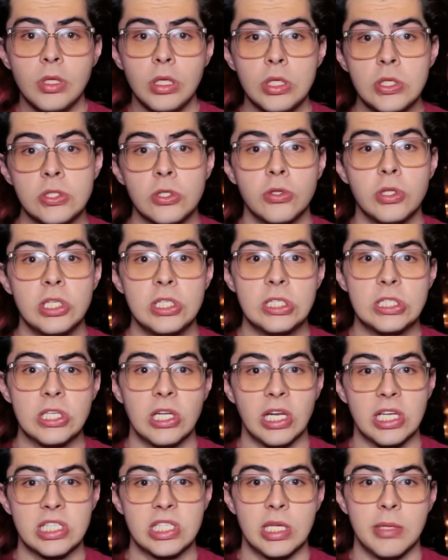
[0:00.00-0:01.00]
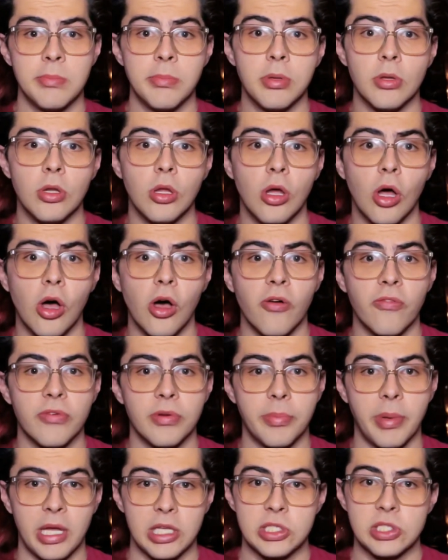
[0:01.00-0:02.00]
So this is an example of a
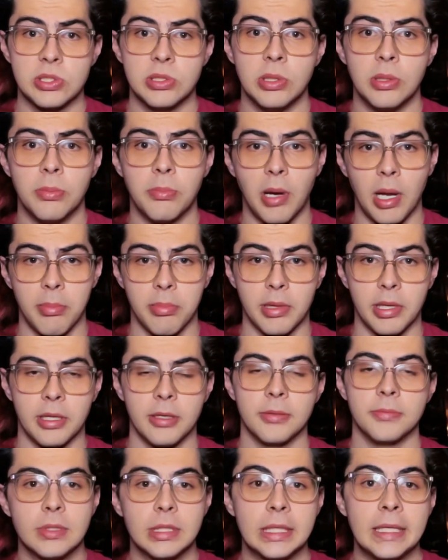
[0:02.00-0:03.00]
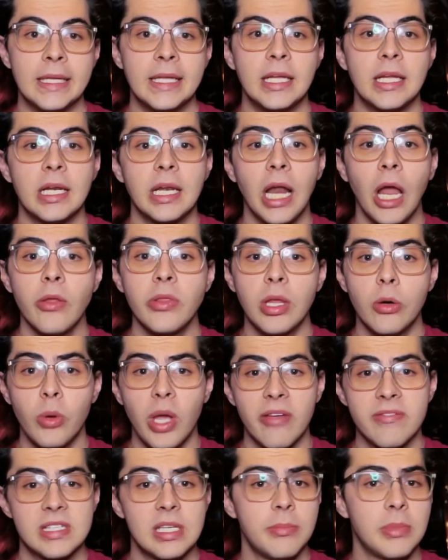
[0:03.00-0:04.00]
batch pipeline. Now that we
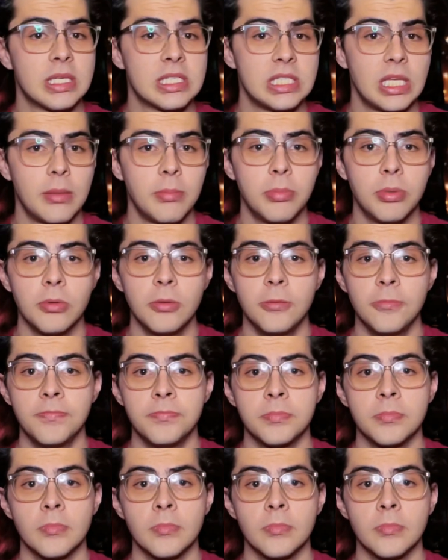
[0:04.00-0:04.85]
have some example